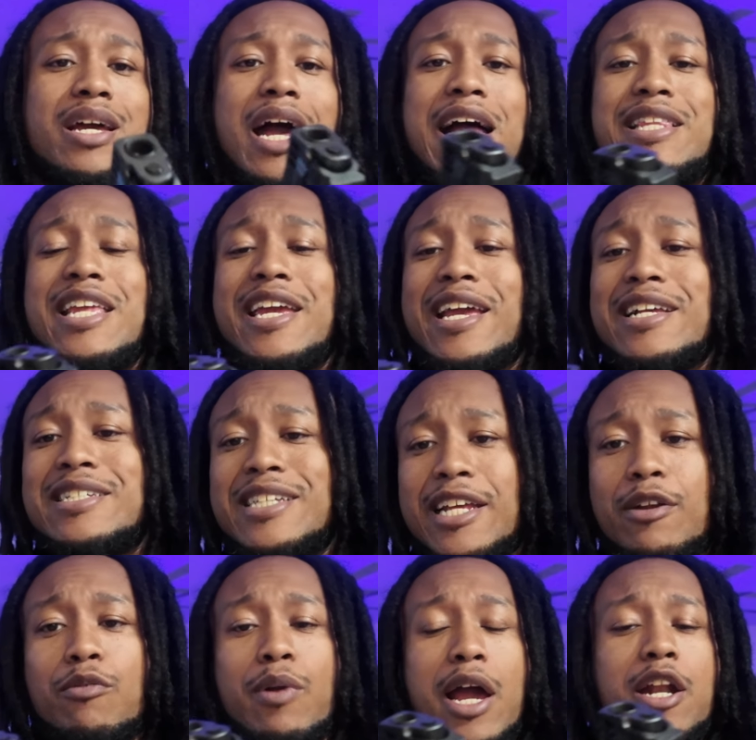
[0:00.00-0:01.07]
I think it's
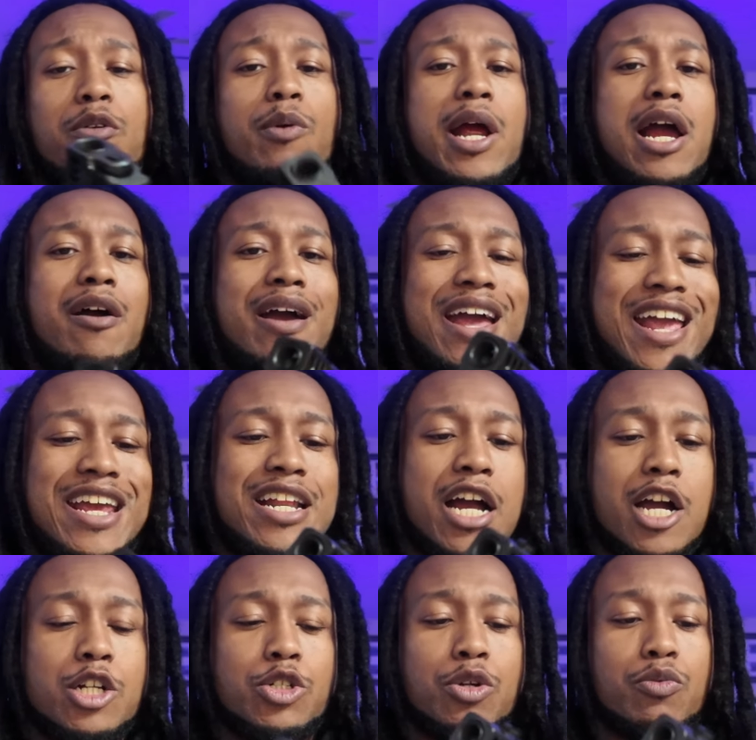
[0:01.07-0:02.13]
sitting right around
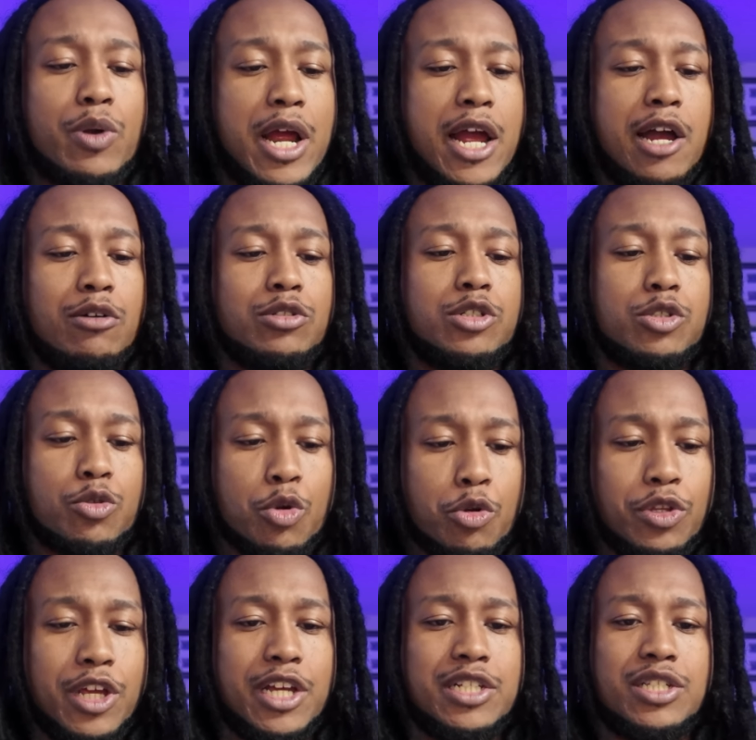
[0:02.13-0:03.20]
800 rounds
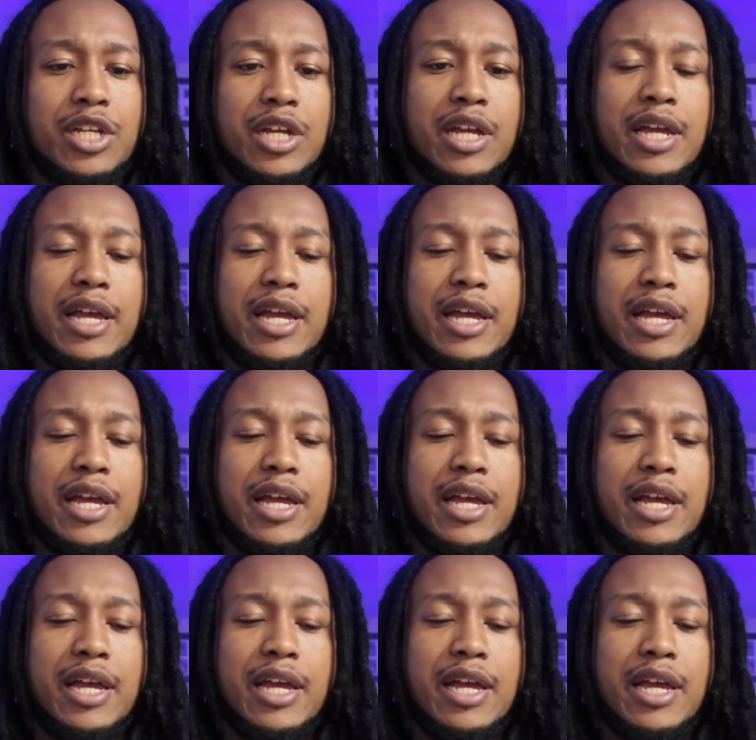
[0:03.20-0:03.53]
through this.